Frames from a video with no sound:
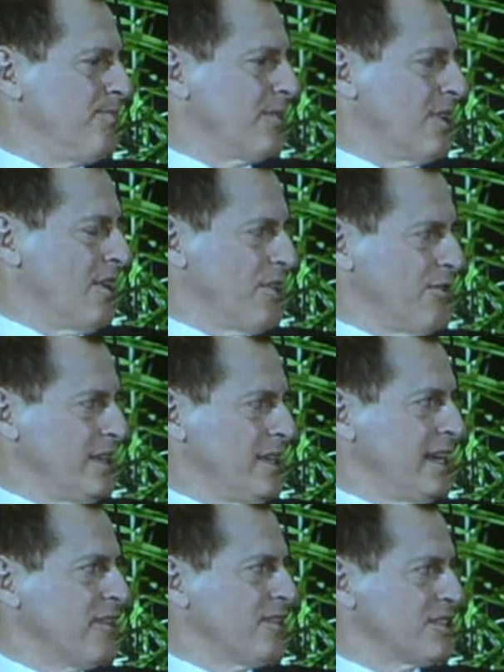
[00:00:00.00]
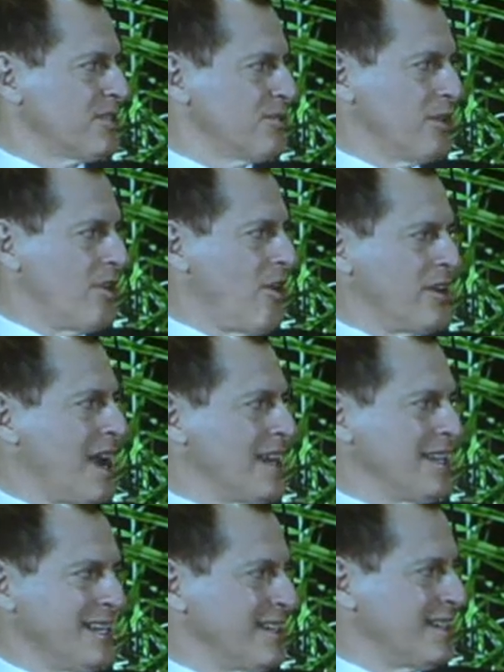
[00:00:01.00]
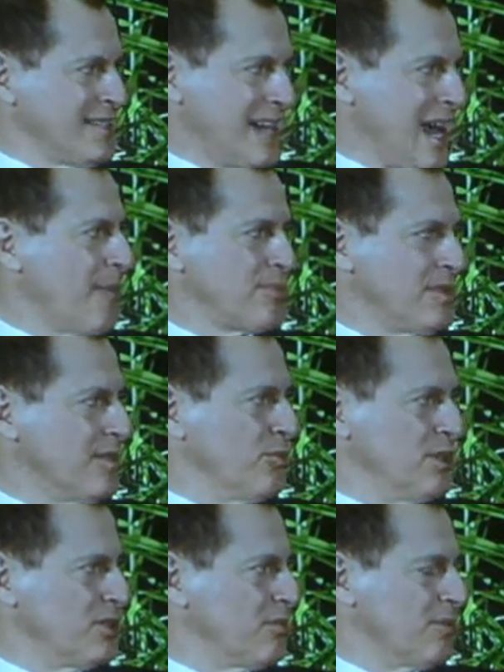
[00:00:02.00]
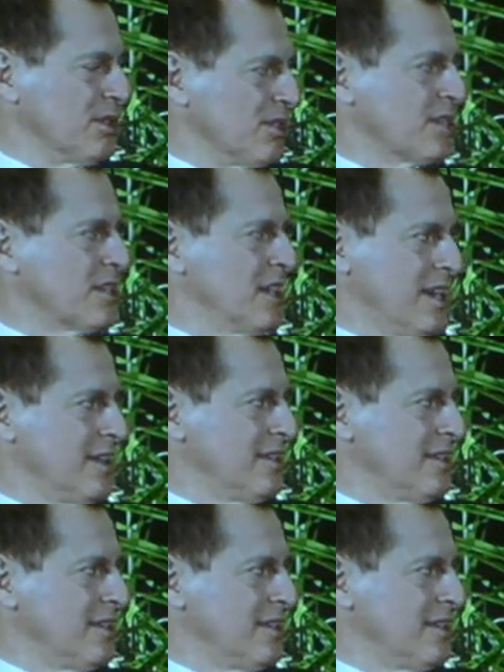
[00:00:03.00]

Are there any areas that are not yet tapped that we should be looking at?